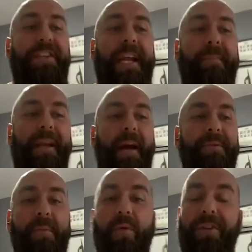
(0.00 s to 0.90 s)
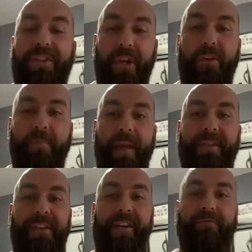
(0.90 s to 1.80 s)
tenant becomes more than two
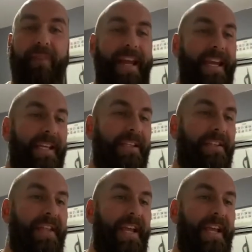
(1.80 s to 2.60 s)
months in arrears,